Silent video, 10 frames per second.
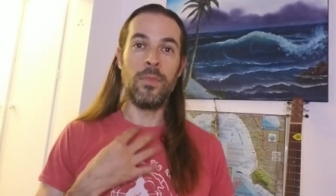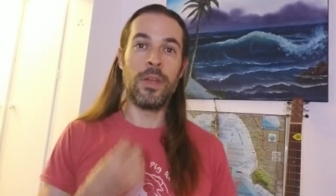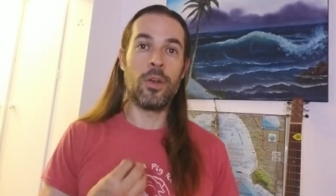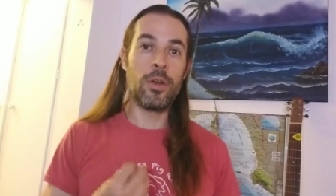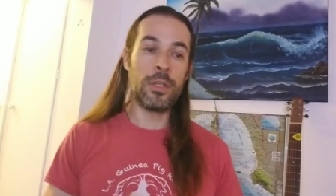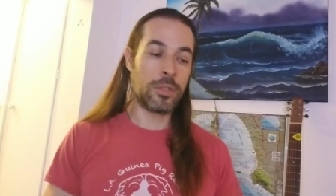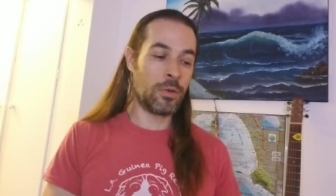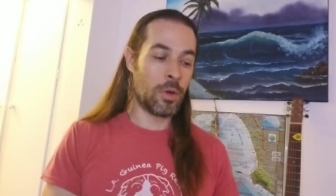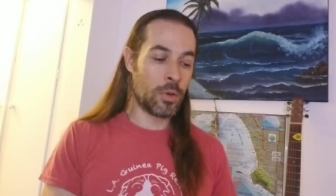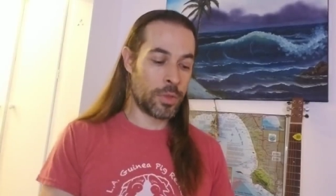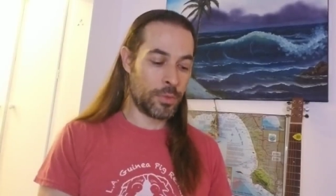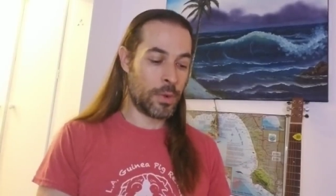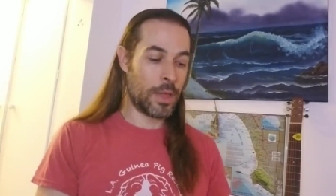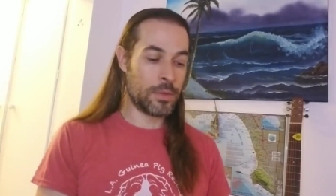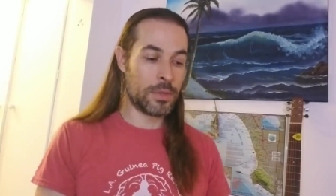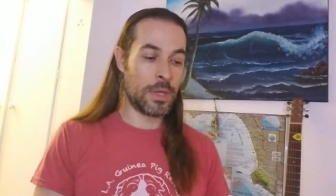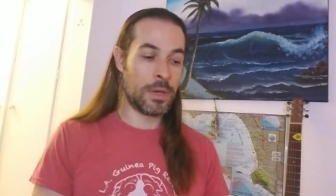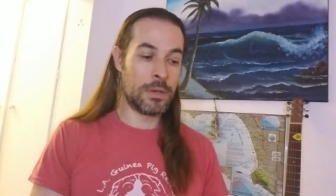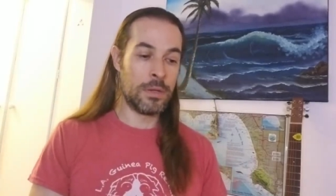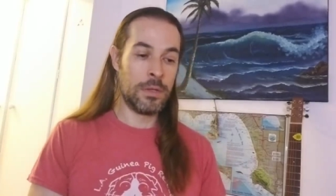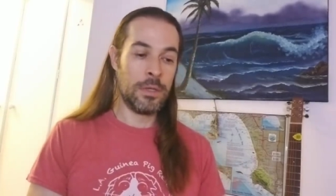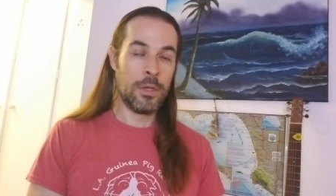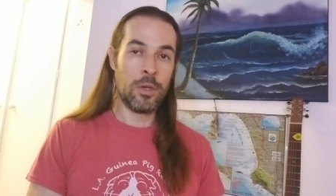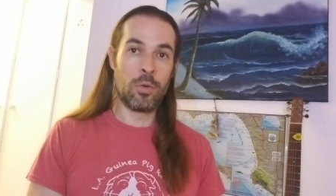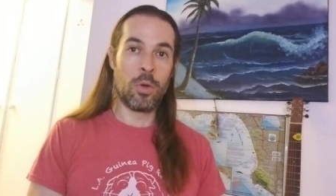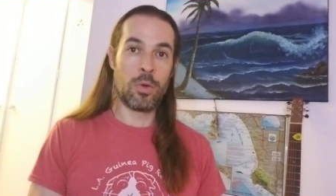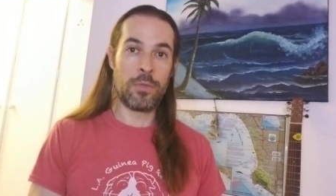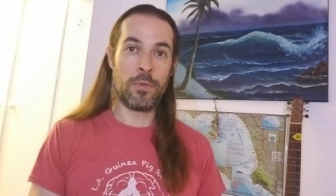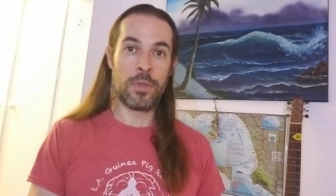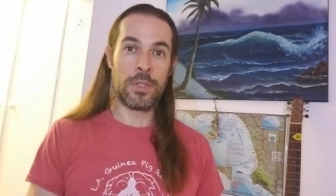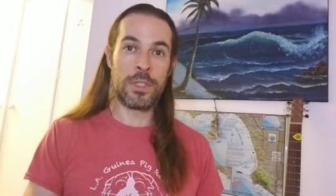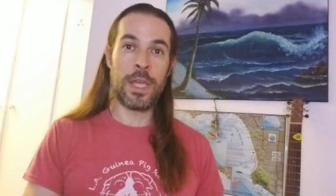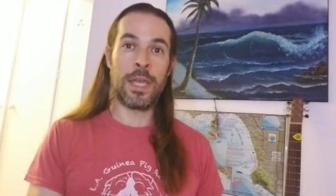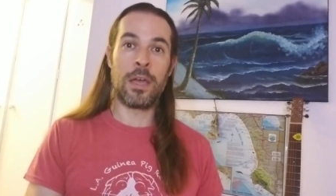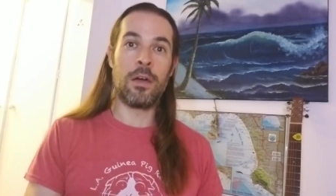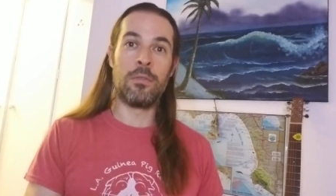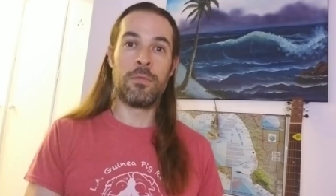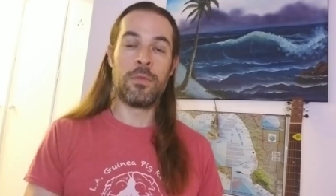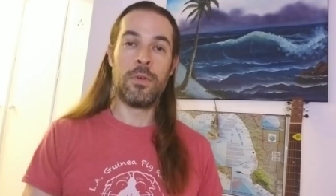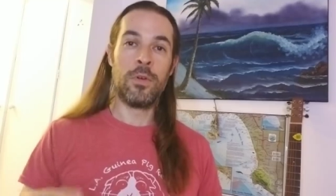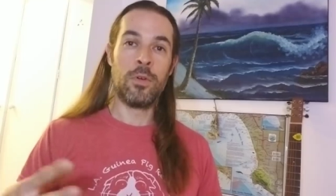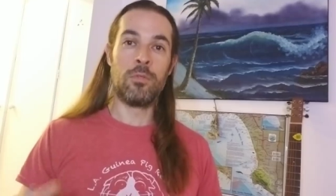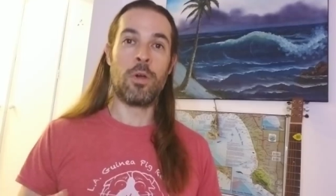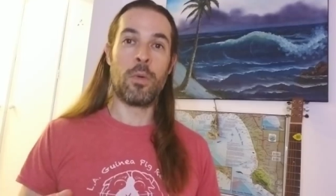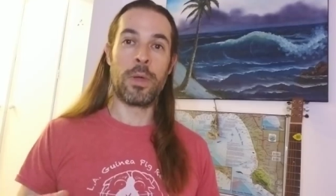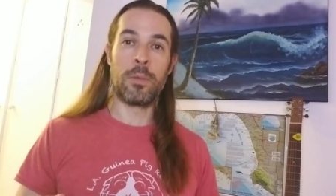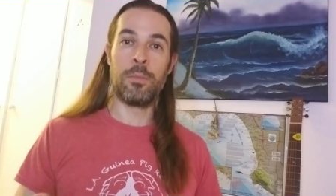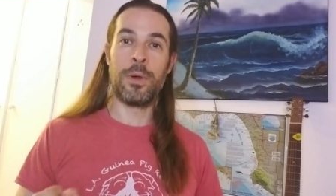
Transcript: an earnest growth rather than growth for the sake of growing.